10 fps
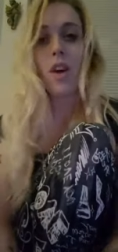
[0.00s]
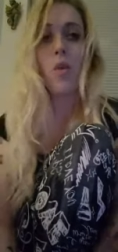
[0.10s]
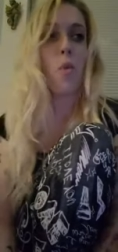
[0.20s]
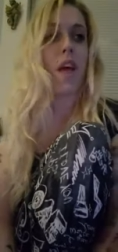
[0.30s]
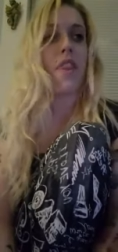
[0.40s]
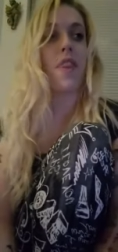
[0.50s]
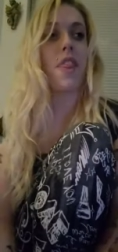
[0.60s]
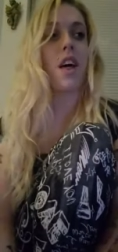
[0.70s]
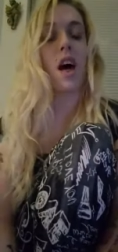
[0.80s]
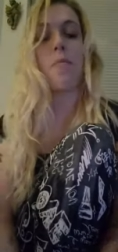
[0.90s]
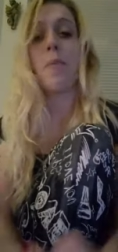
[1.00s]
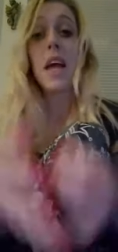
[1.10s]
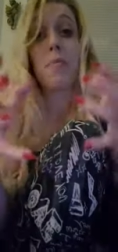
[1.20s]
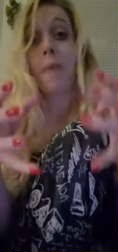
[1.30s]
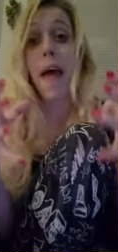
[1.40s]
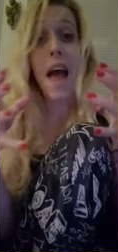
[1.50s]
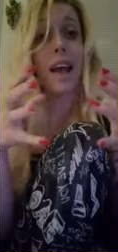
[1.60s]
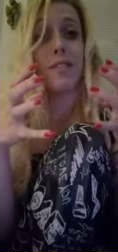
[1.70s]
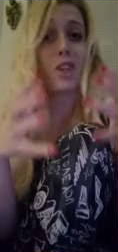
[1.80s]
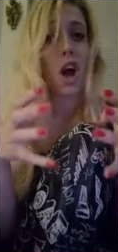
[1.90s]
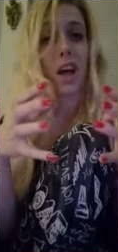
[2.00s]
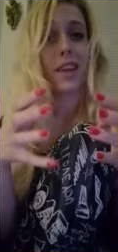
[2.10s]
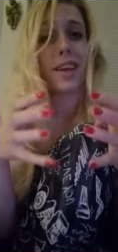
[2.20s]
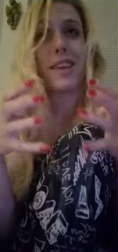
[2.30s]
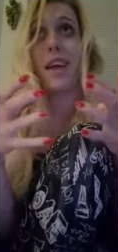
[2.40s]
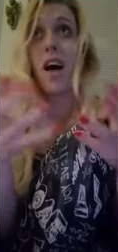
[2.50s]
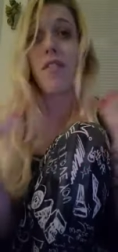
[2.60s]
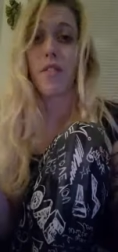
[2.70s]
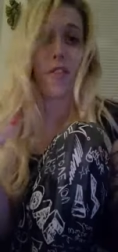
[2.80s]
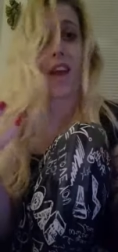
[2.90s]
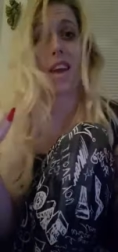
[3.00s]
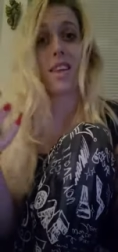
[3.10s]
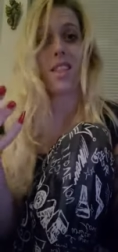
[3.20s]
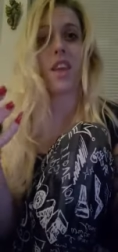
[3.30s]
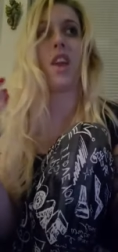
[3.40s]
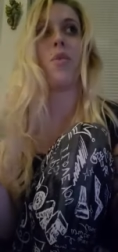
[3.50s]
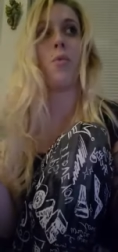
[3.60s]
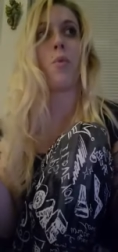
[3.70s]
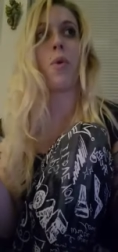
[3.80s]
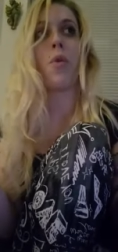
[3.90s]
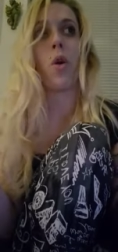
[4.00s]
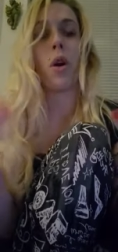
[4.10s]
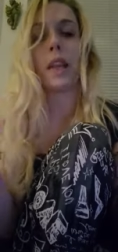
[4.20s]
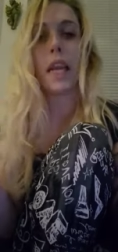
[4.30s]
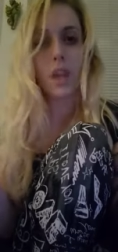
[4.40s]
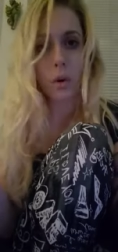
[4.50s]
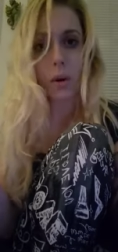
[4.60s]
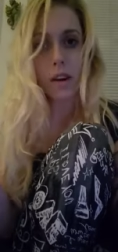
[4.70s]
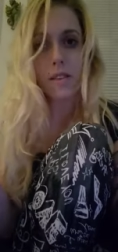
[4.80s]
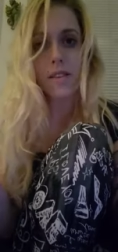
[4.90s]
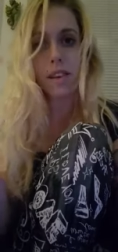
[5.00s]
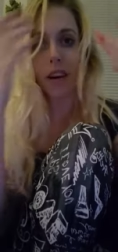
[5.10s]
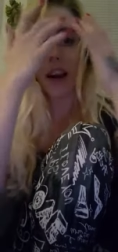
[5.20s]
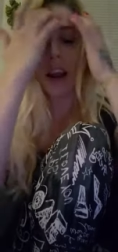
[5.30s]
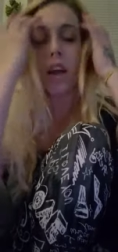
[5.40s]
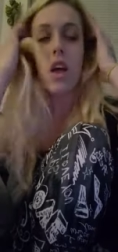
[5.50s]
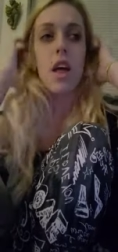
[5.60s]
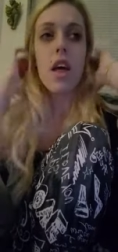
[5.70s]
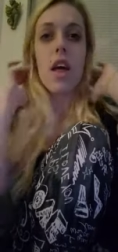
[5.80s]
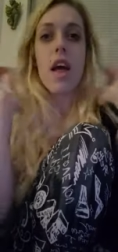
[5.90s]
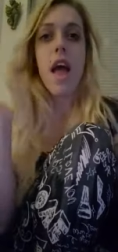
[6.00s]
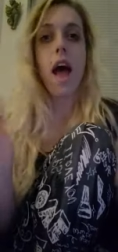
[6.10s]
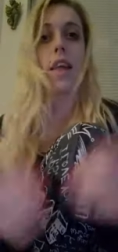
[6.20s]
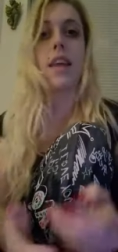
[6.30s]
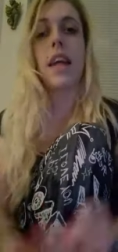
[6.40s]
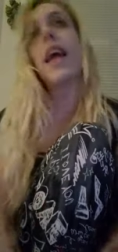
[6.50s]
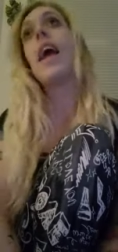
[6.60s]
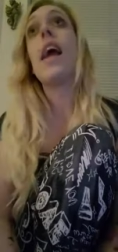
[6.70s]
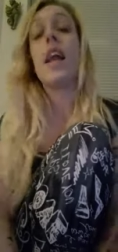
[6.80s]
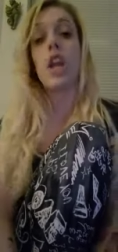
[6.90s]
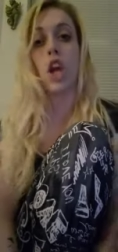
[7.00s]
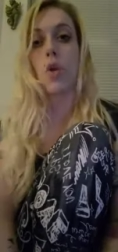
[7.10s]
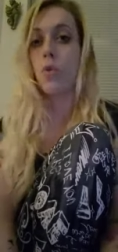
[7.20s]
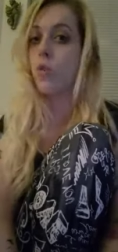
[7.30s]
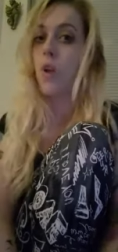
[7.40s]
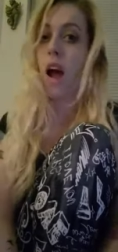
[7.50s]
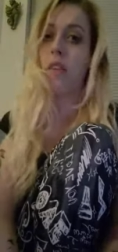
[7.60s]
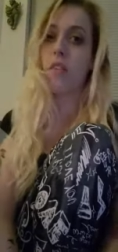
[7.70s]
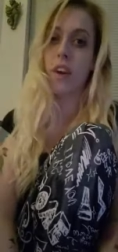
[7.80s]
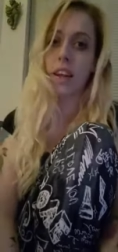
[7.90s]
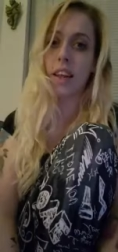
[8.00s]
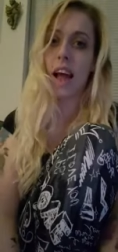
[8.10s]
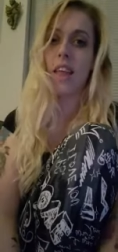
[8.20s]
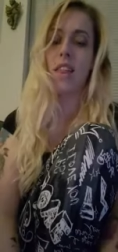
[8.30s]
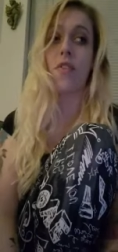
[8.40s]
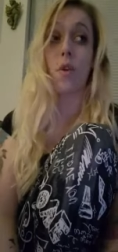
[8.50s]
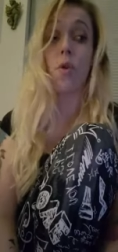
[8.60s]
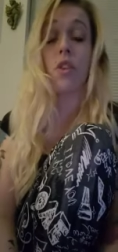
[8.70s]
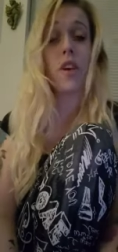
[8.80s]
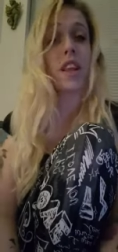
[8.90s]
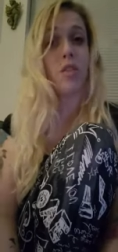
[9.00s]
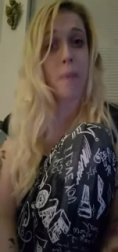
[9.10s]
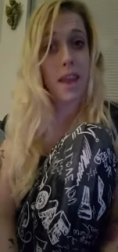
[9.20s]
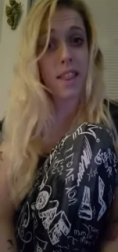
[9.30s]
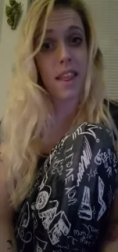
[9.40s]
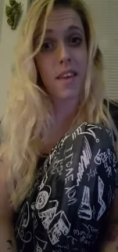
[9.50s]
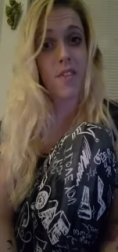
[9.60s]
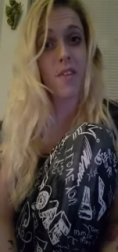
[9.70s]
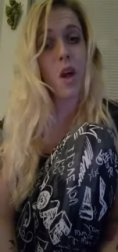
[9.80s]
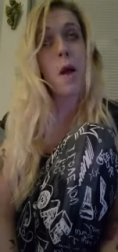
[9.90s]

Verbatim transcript: with a big bag of chocolate dove things in or Lindors, right? As a kid, you do not realize that those are expensive.